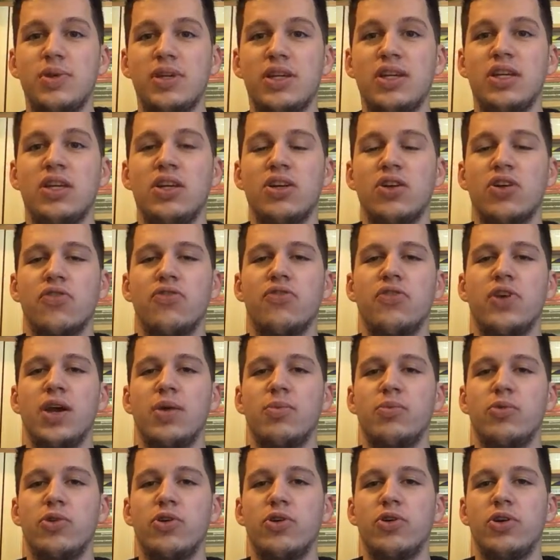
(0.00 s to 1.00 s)
beginning of
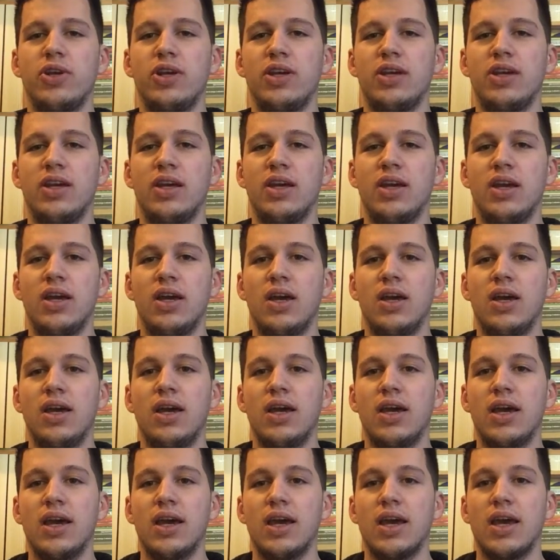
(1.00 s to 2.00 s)
February
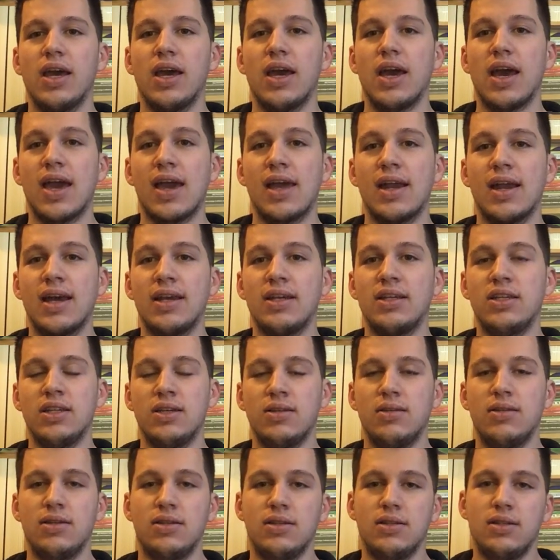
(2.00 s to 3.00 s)
and I
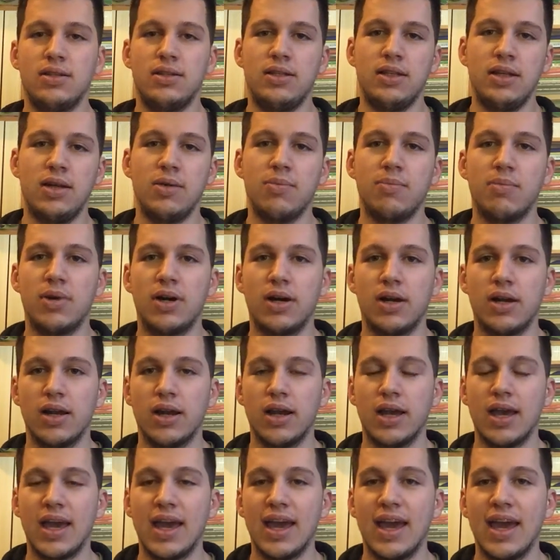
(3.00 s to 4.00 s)
didn't buy
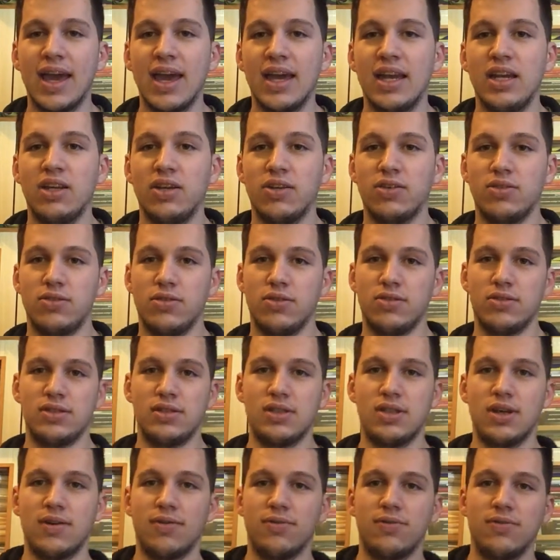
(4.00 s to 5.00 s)
any of those
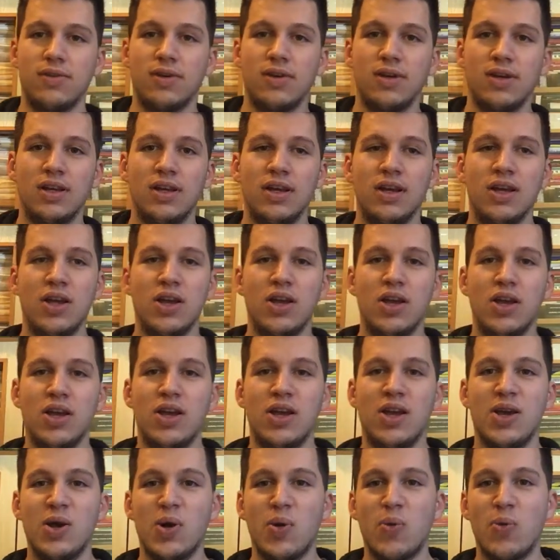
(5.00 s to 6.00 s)
stuff.
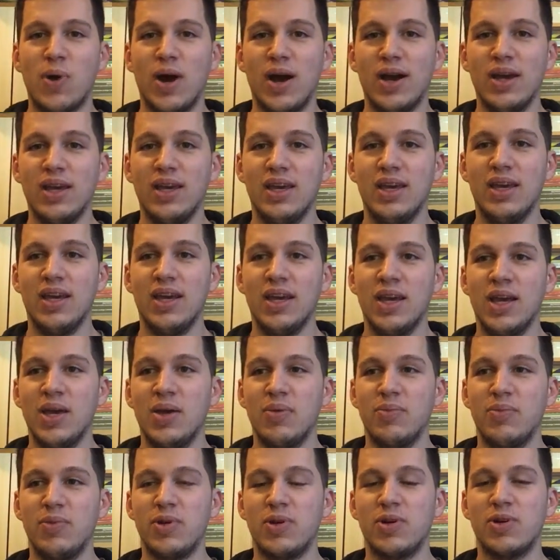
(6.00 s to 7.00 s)
Why?
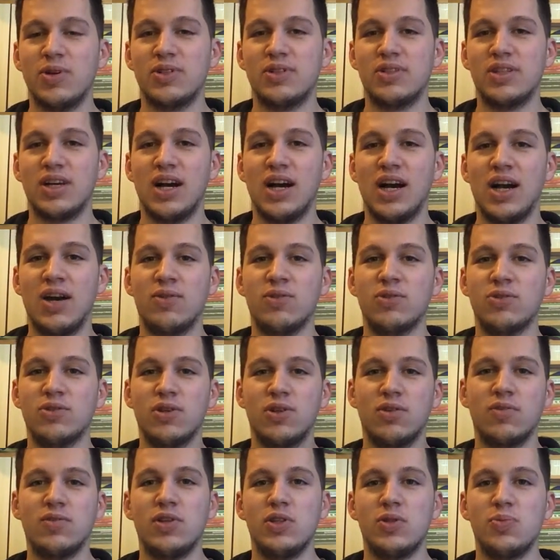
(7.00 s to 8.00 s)
Because I was
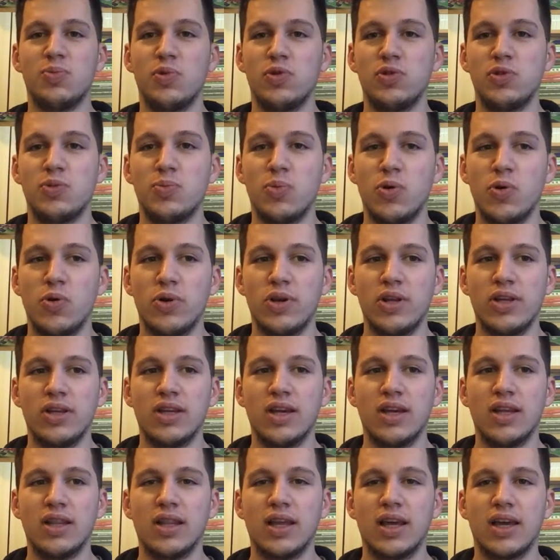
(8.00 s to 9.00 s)
always postponing
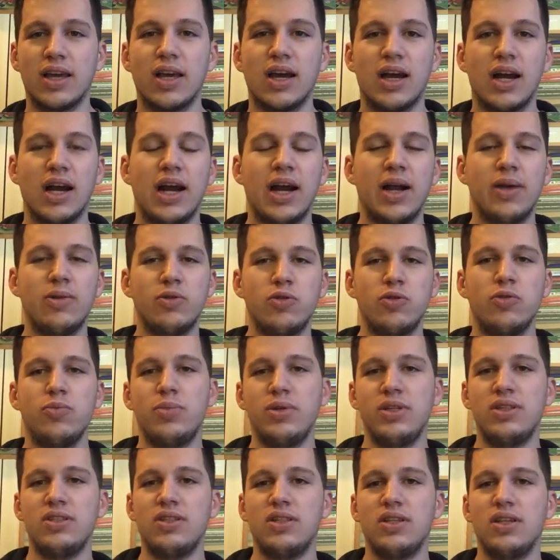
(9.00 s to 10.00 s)
that, like I'm too
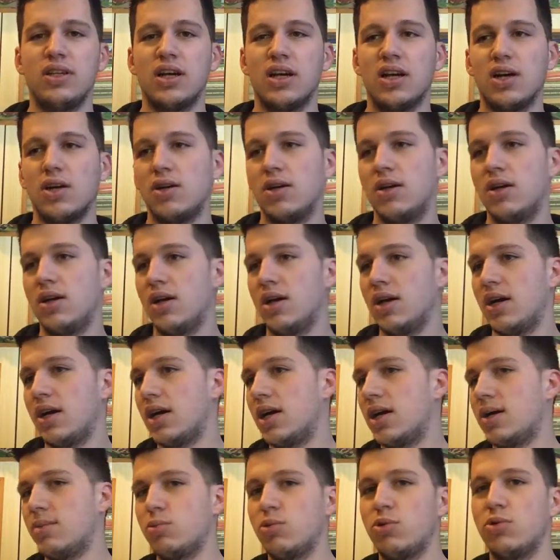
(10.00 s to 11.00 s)
busy now,
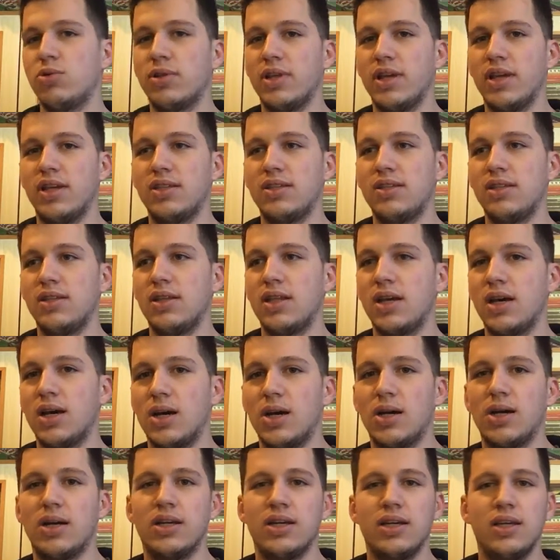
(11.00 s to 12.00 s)
I'm too lazy
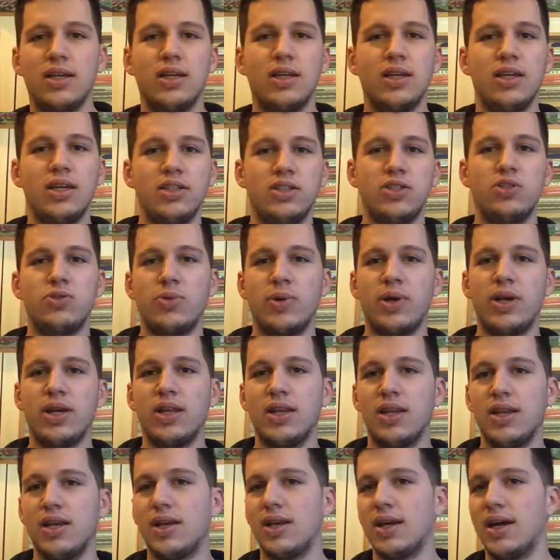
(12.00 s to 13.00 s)
now, it's
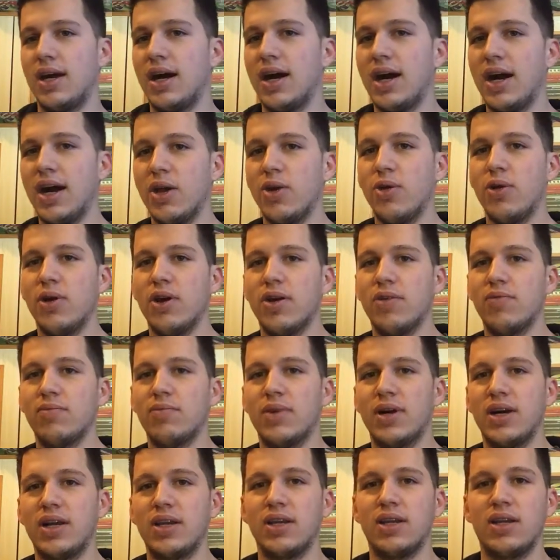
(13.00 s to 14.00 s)
raining, I don't have
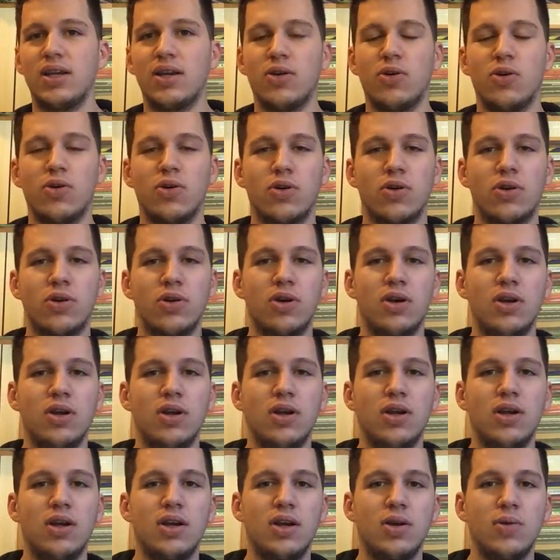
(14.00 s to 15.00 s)
money or
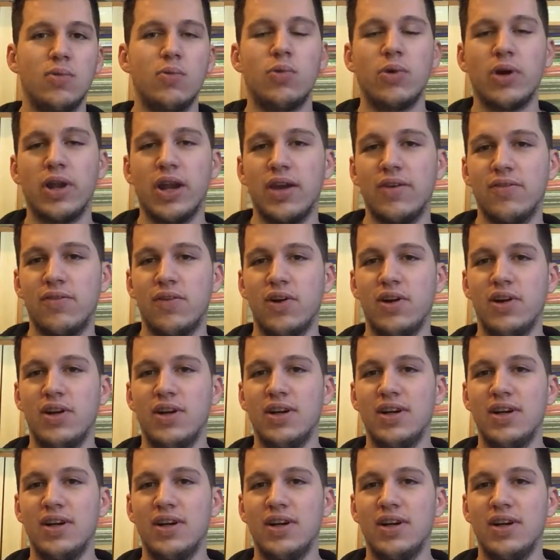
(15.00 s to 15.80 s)
whatever.